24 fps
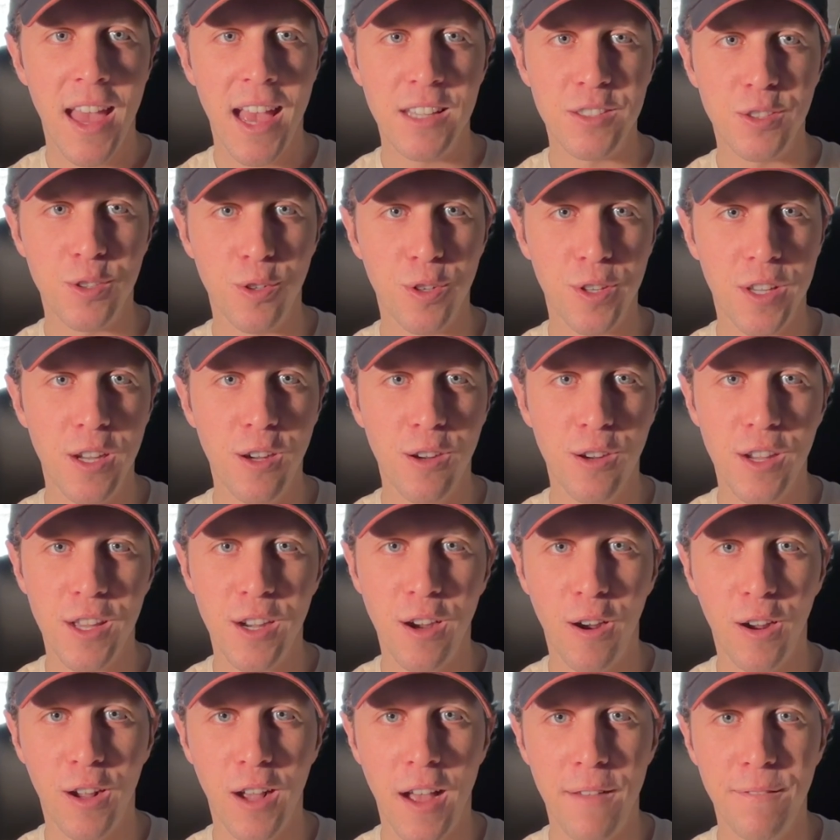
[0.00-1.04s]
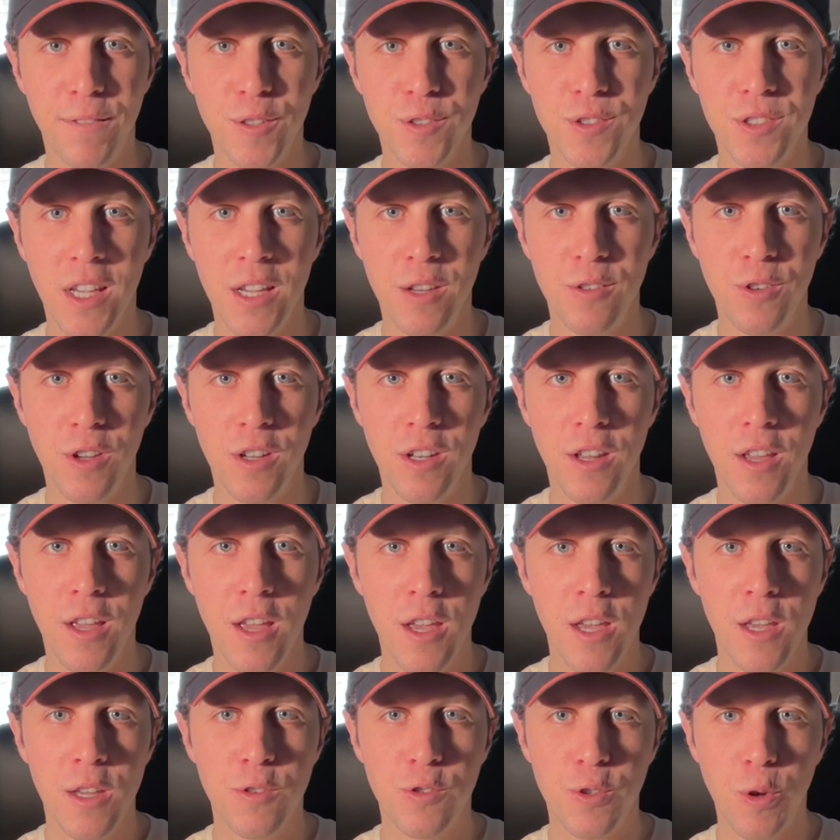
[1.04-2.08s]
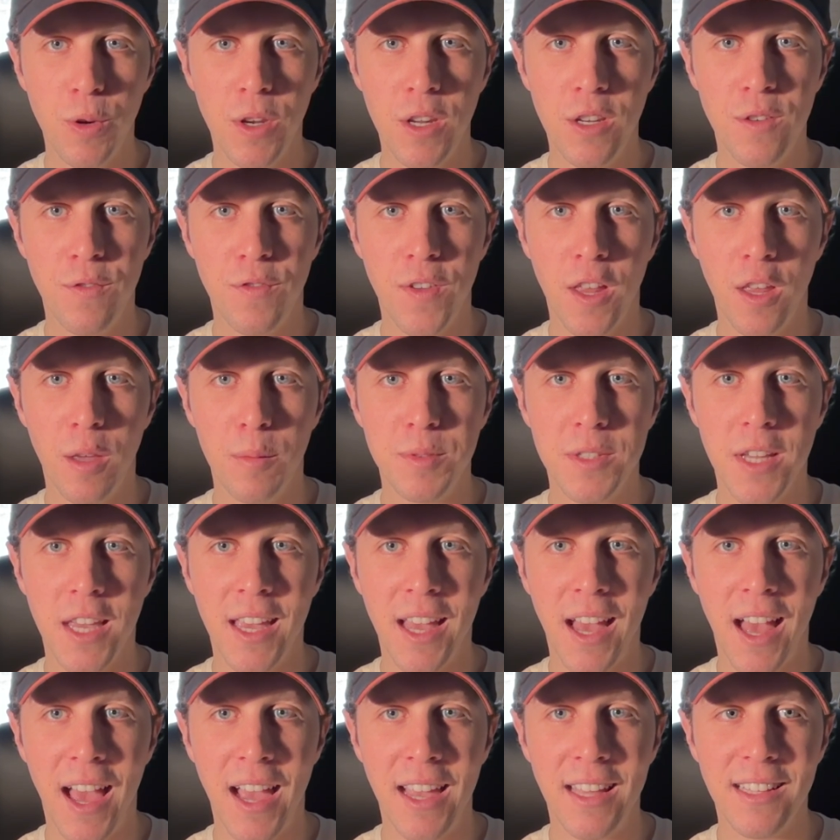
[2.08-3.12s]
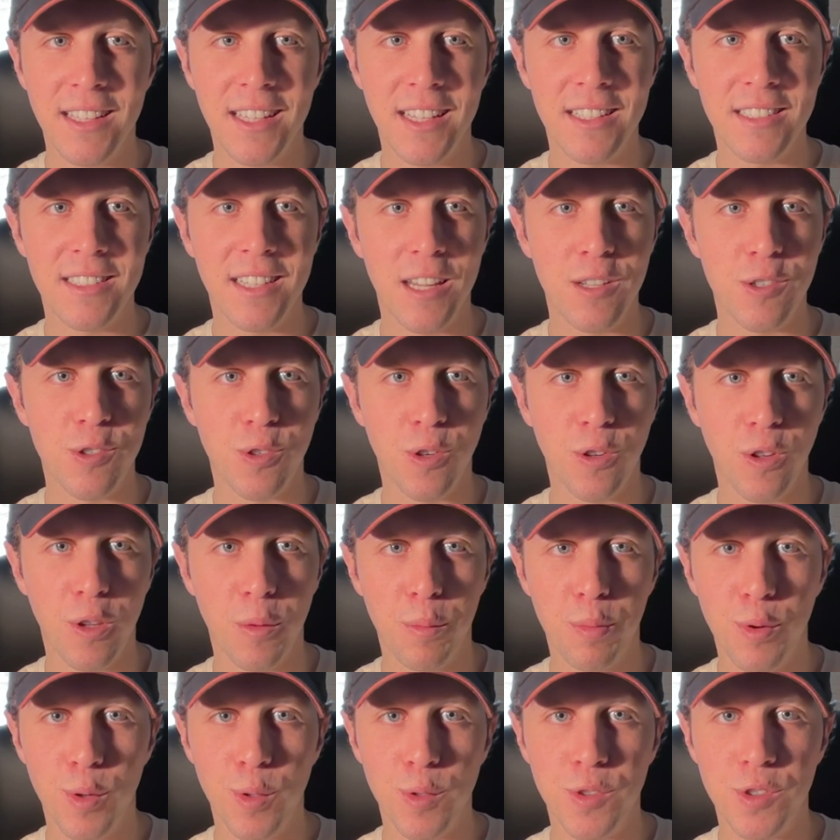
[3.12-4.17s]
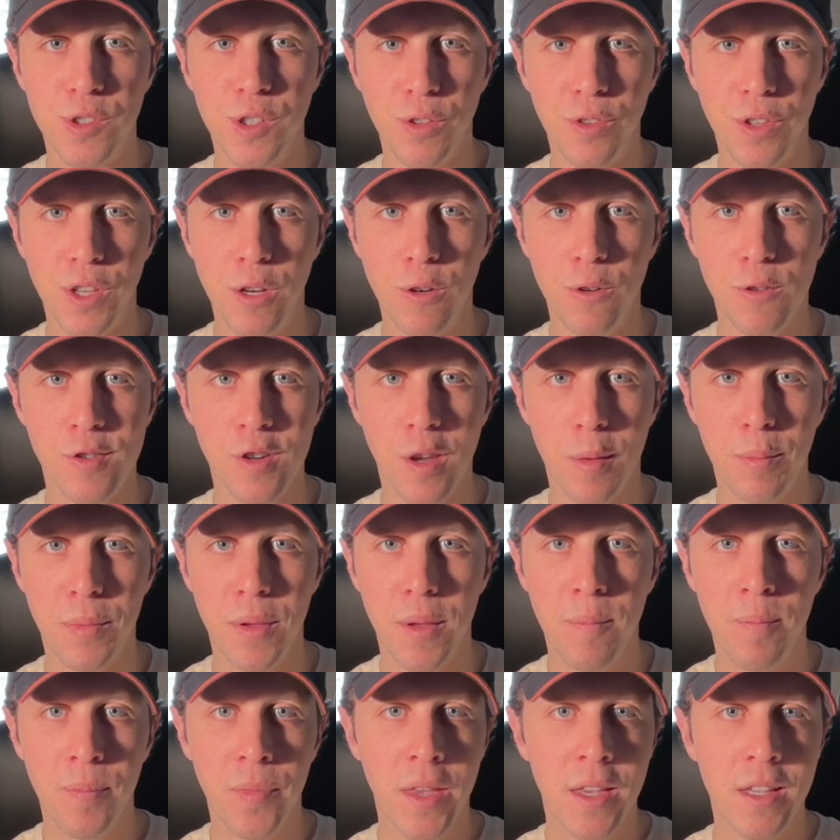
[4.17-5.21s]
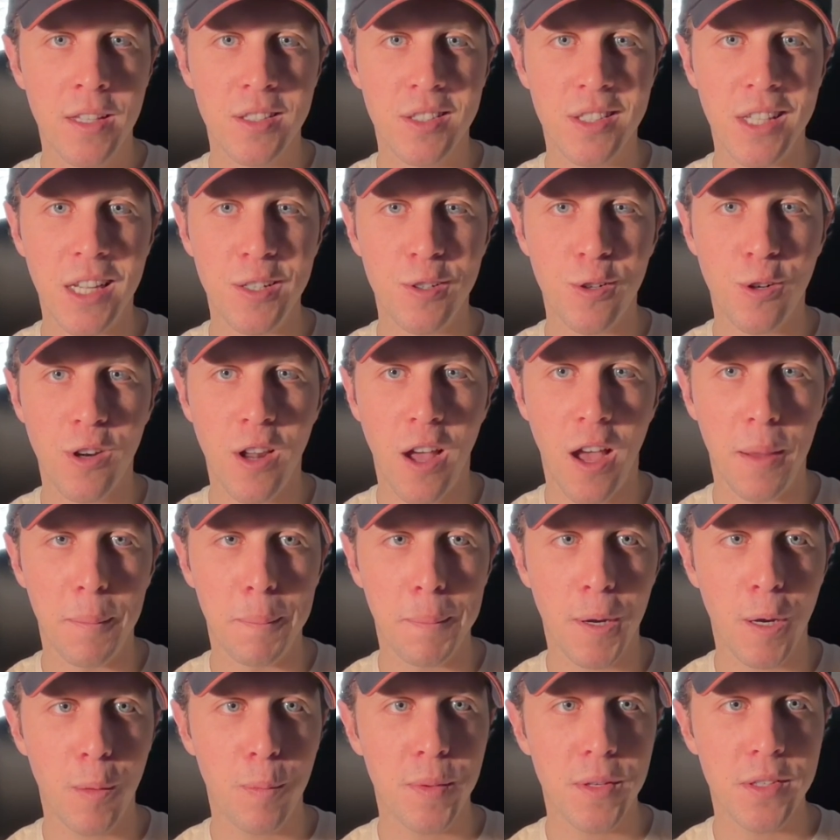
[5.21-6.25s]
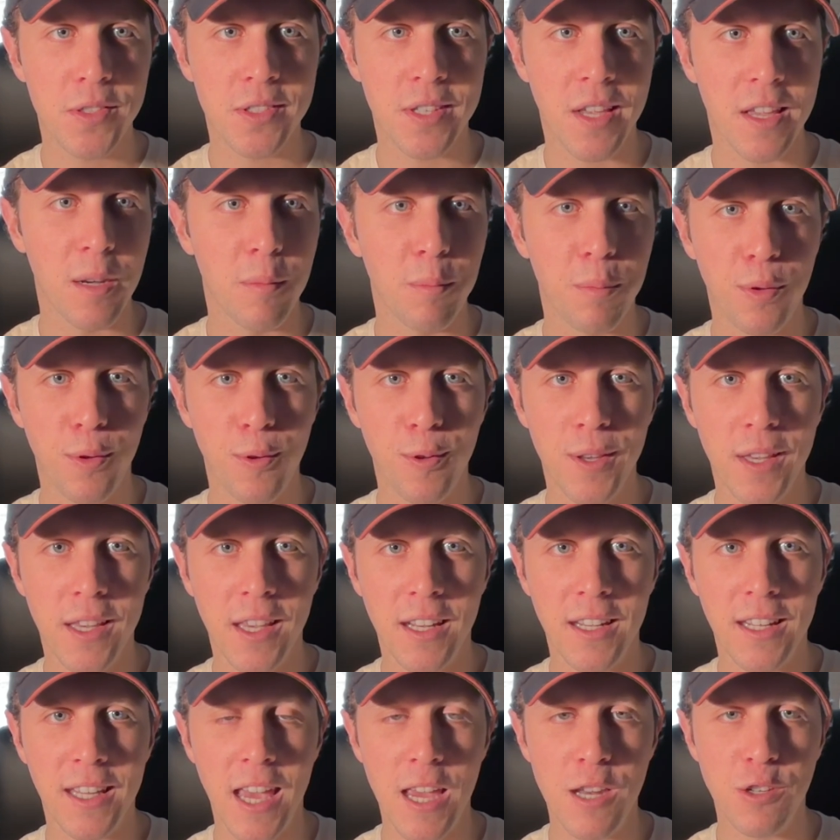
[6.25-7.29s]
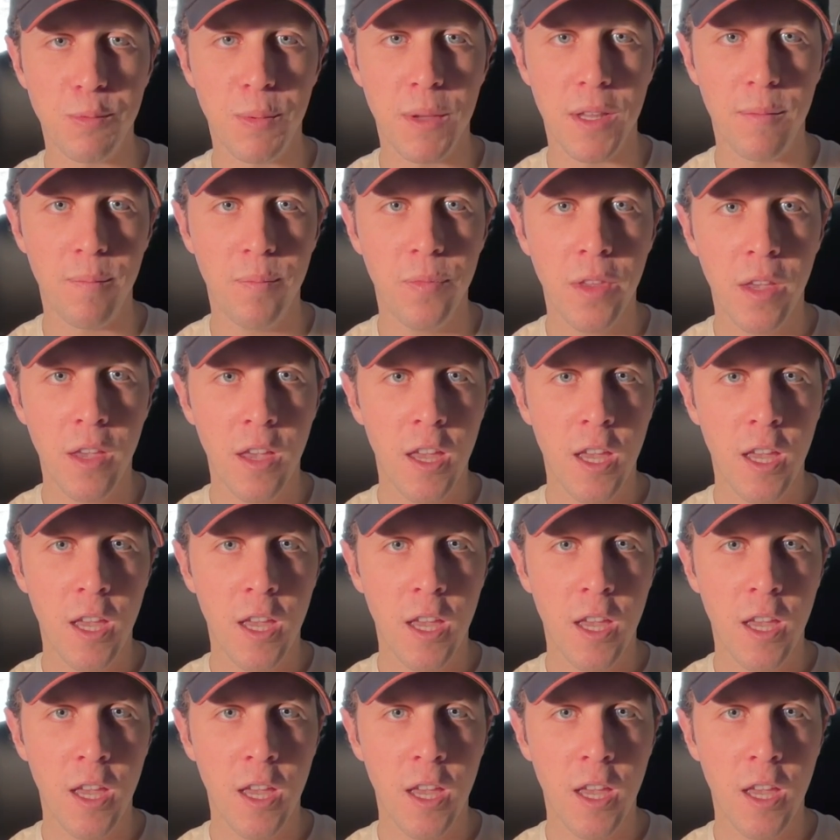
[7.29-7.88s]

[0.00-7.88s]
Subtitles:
As you'll hear in our conversation, Jodi developed a highly intentional approach to leadership, centered on purpose and employee engagement,